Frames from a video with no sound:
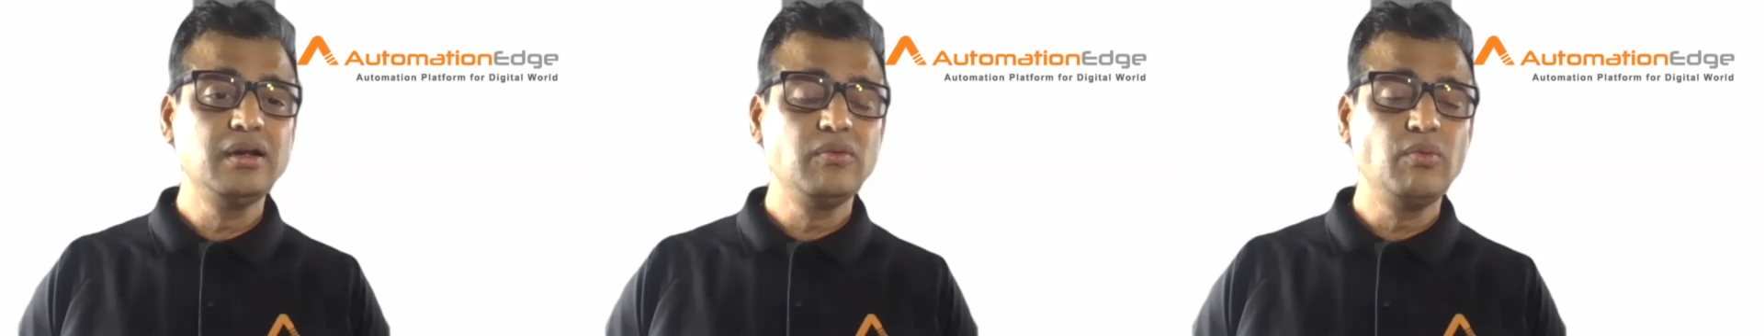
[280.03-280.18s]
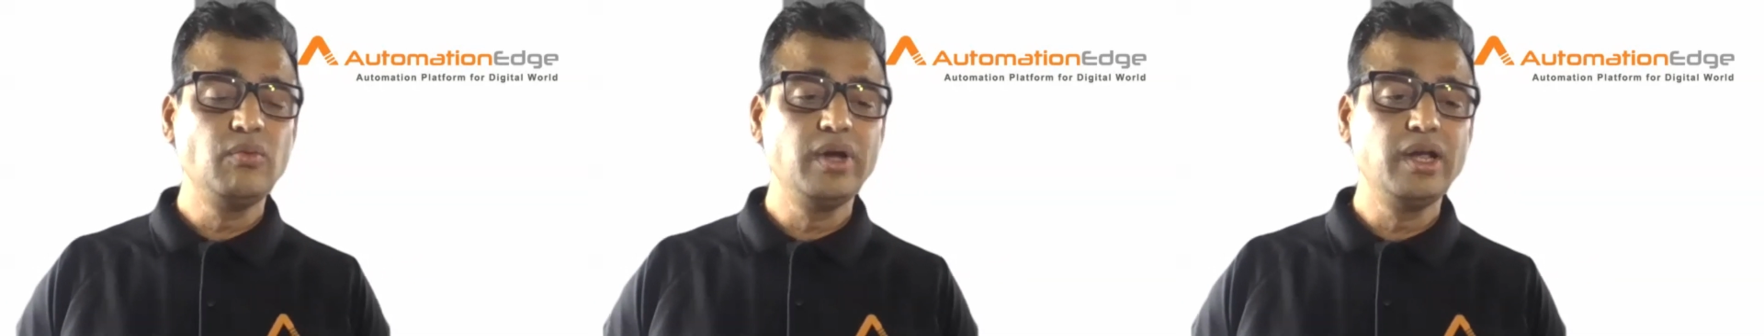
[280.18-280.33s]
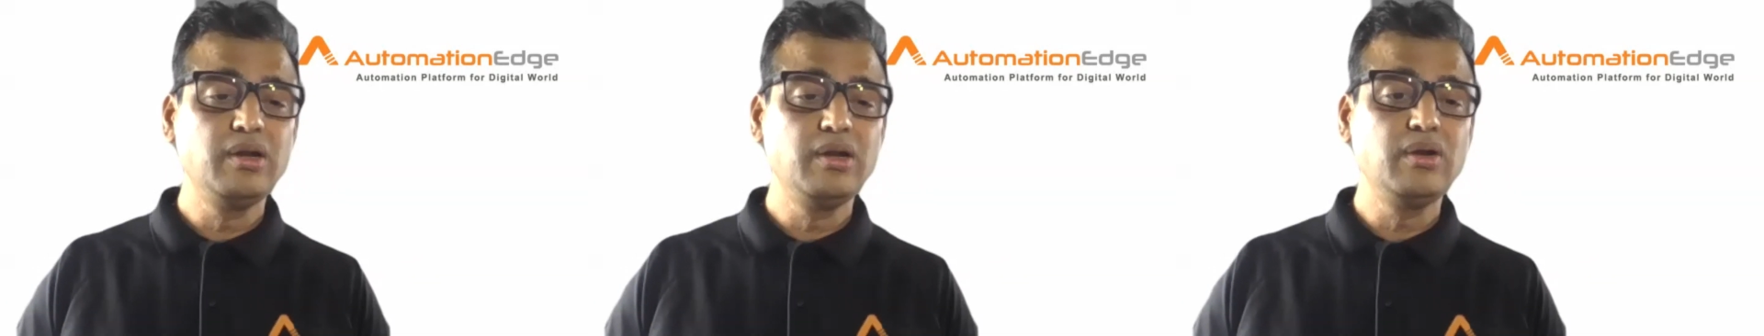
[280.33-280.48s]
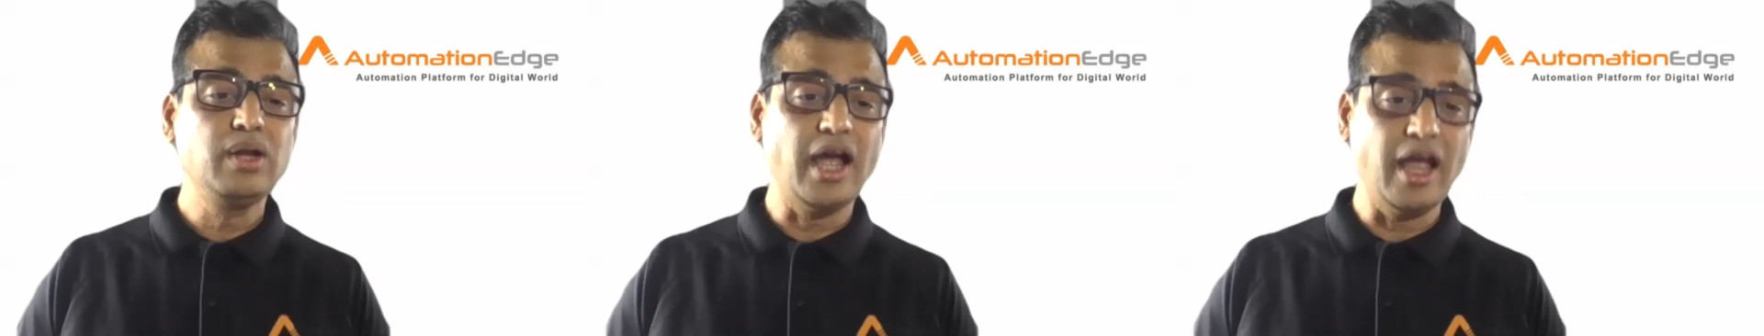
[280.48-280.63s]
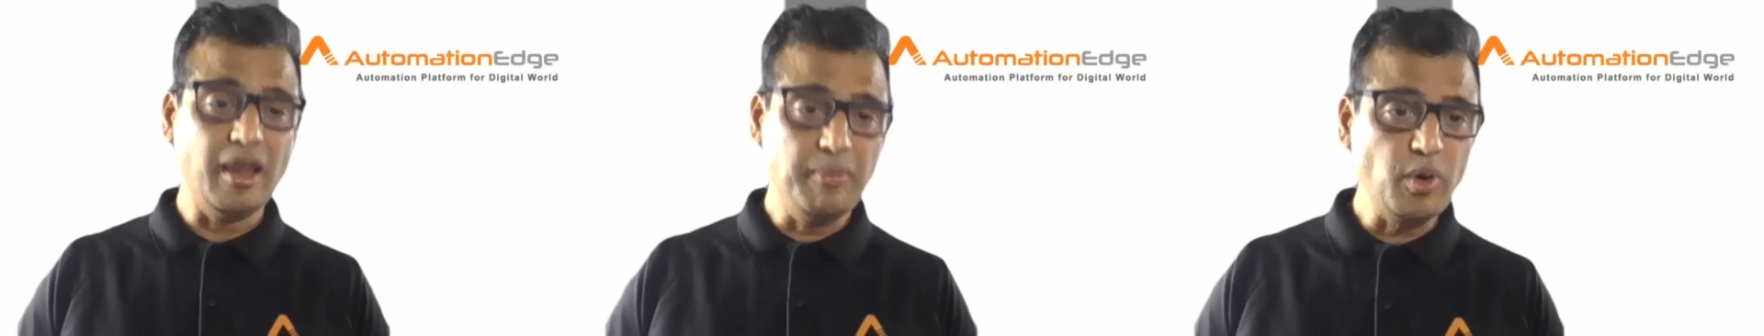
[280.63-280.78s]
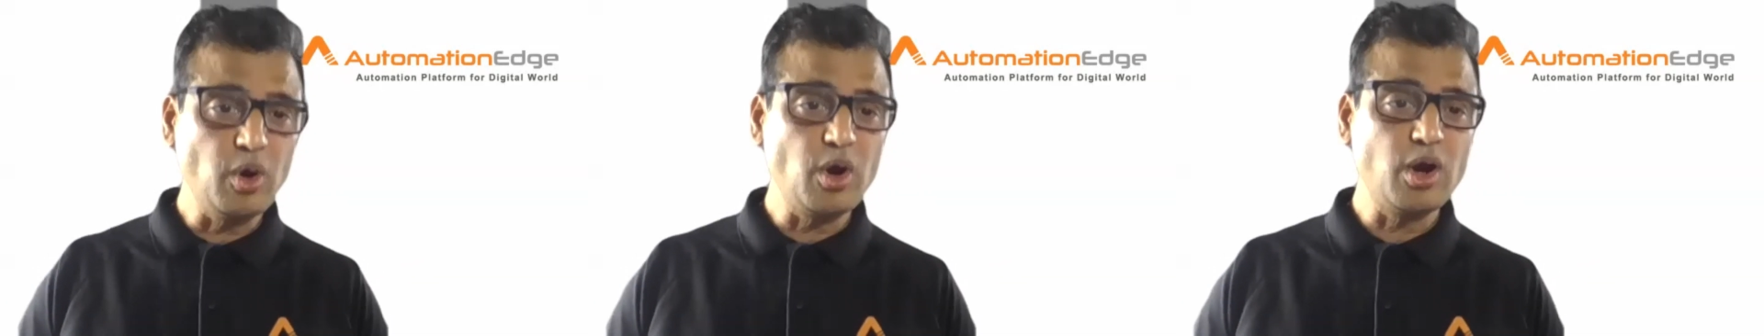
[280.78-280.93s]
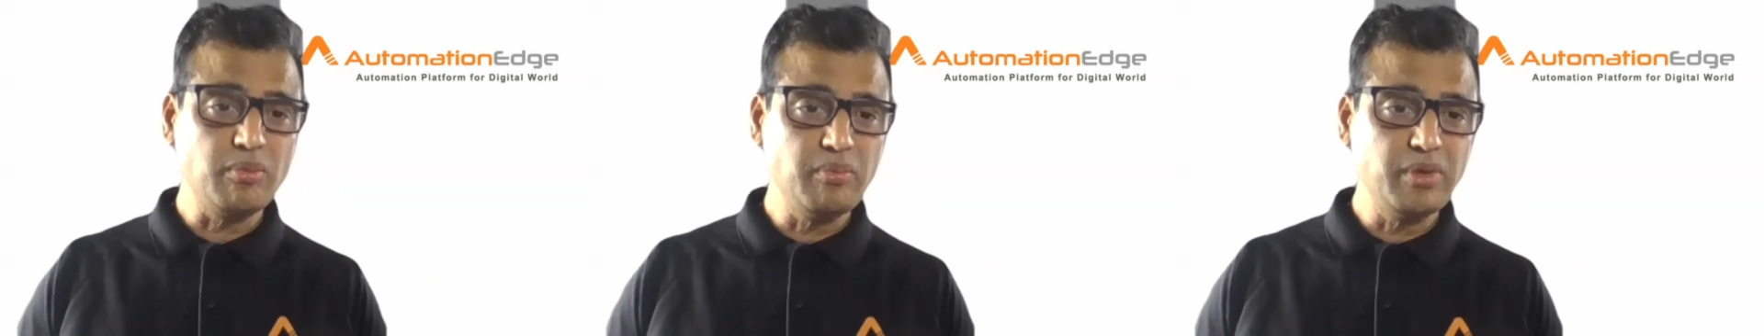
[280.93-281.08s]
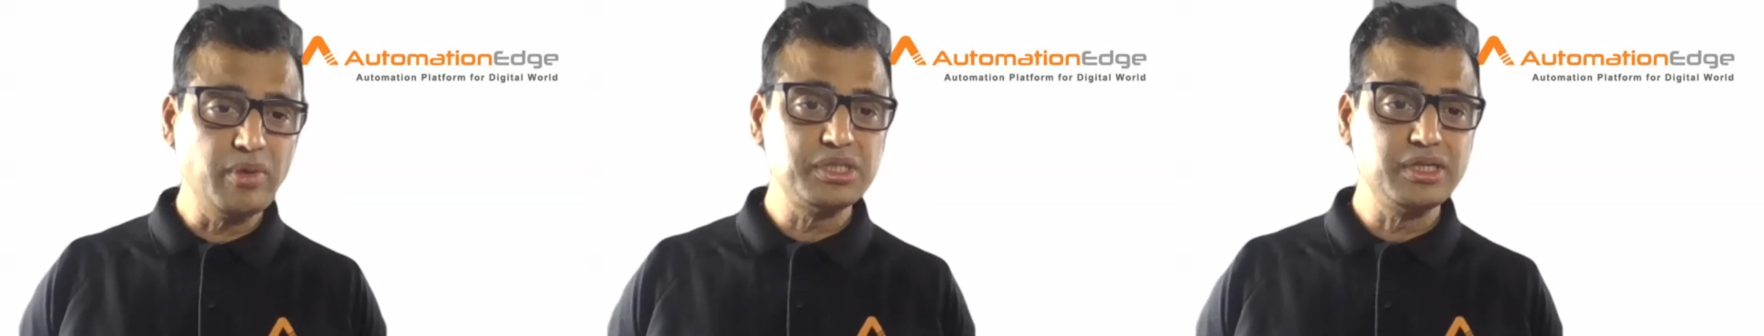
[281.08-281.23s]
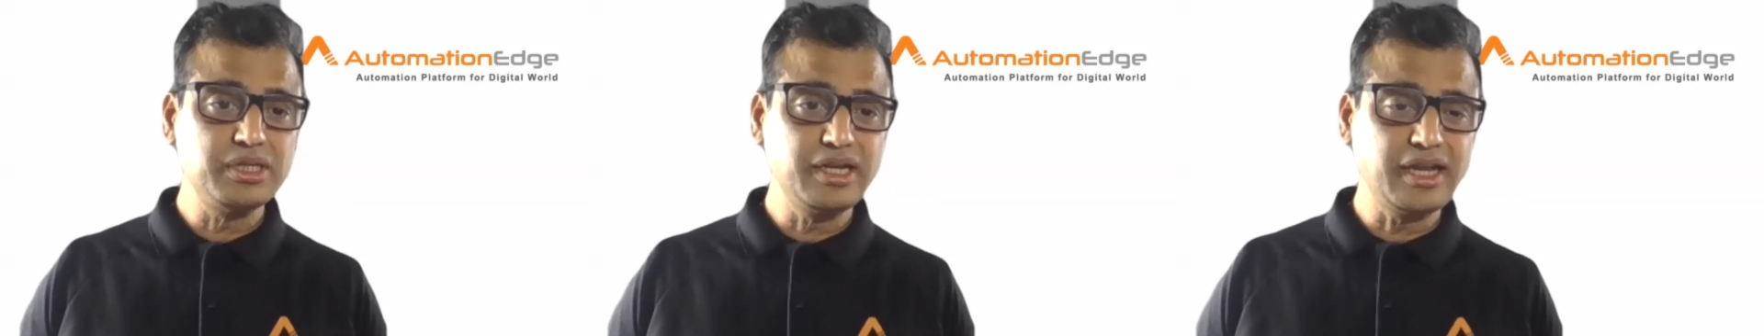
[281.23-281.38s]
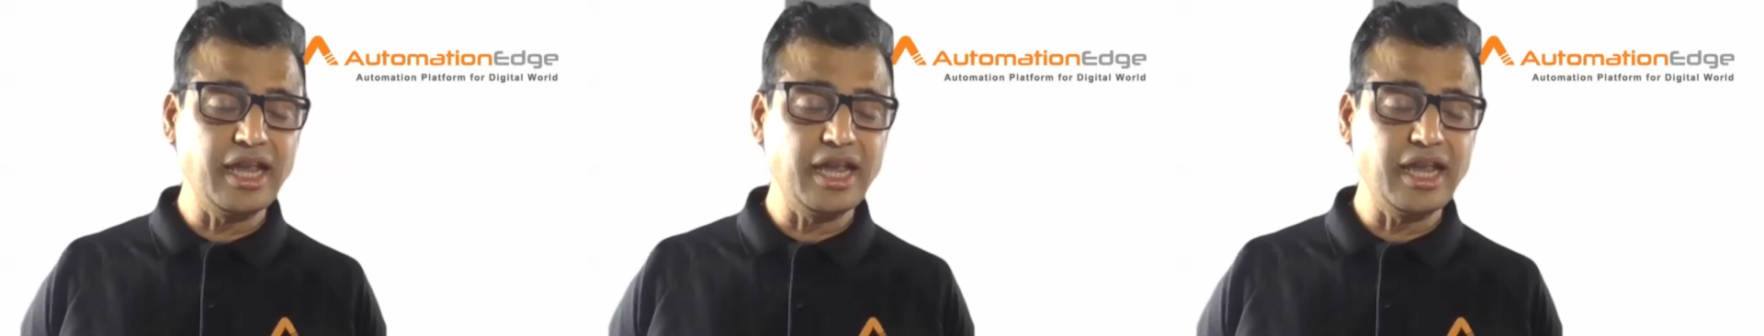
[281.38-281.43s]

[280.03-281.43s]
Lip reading: When hyperautomation